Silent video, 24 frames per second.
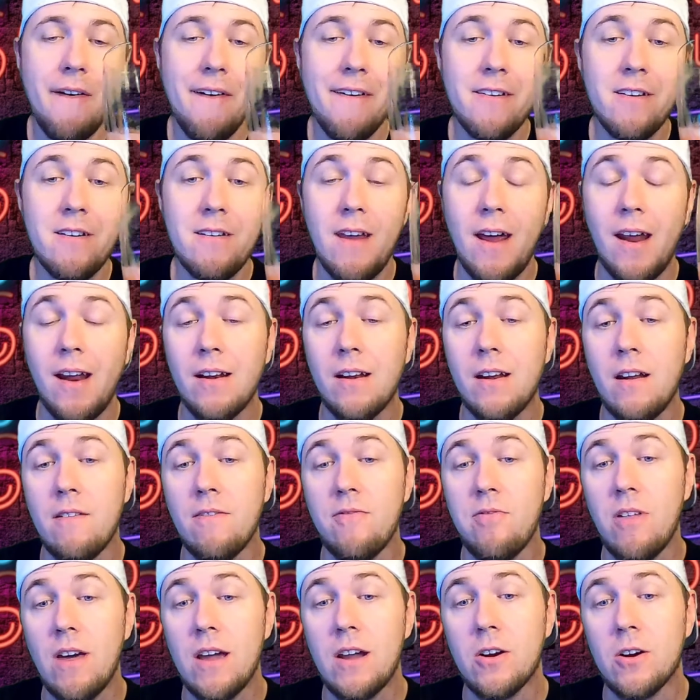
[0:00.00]
not
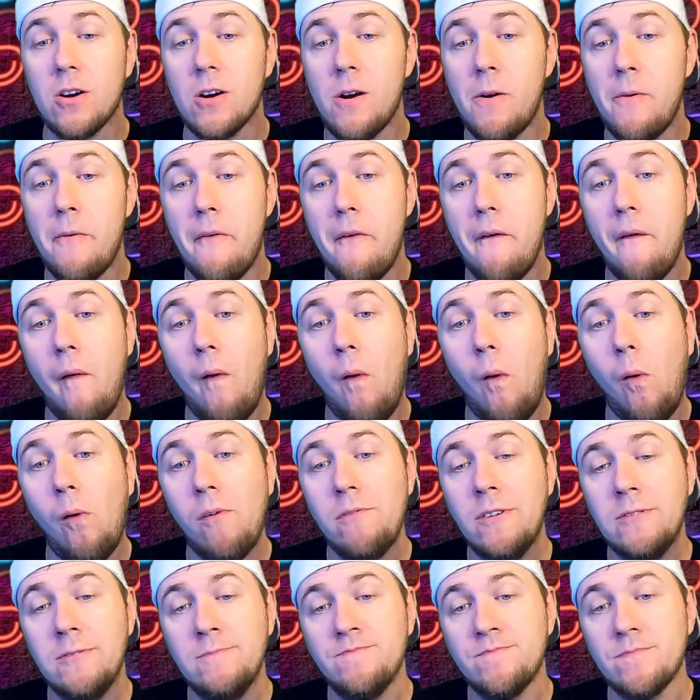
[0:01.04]
enough liquor
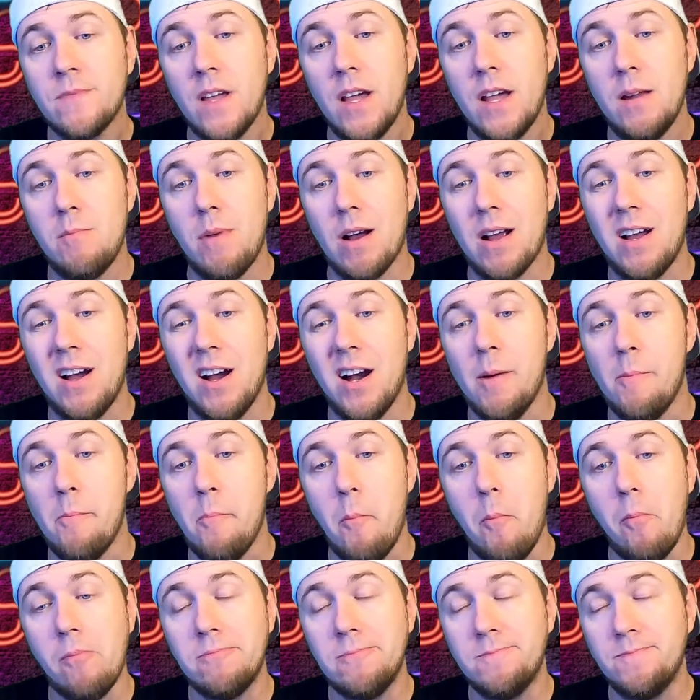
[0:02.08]
in my cup
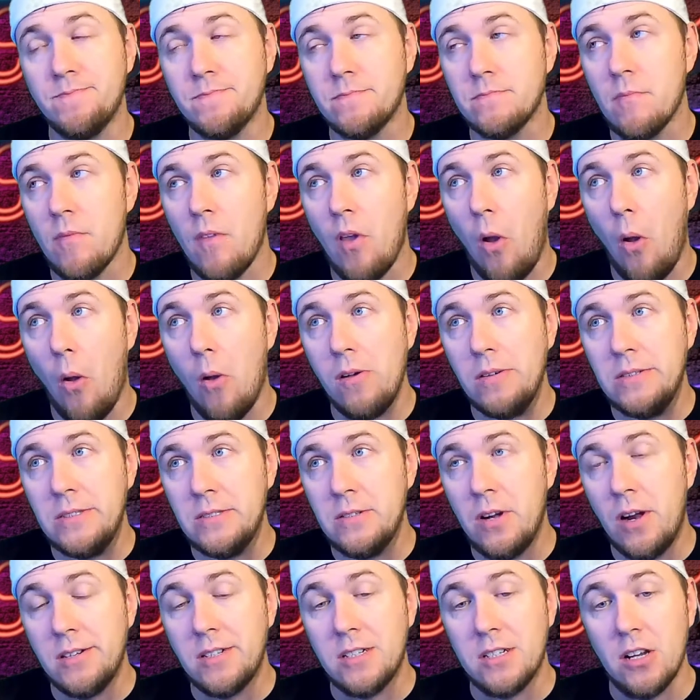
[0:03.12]

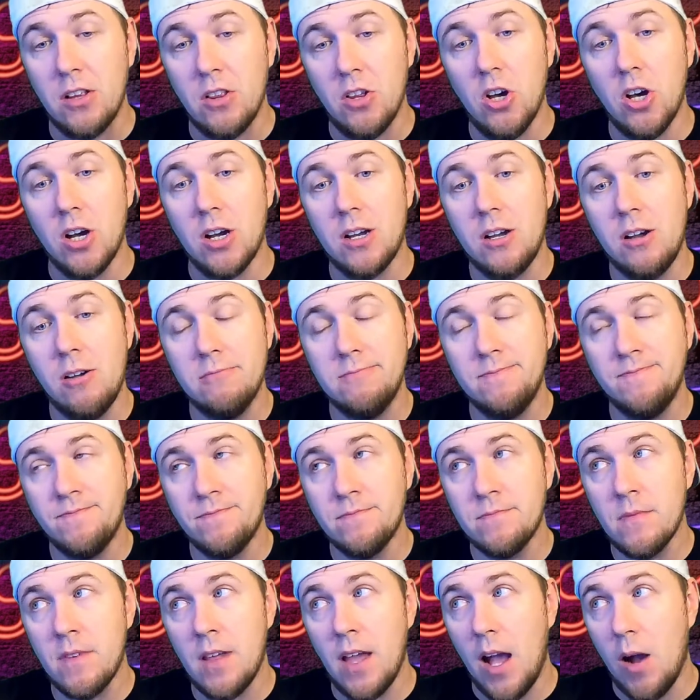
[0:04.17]
to look
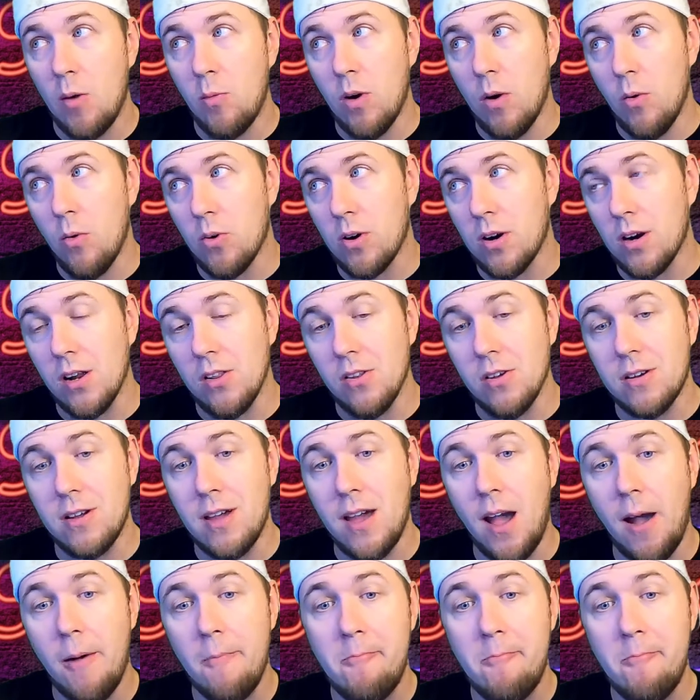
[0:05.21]
at what we're going to look at.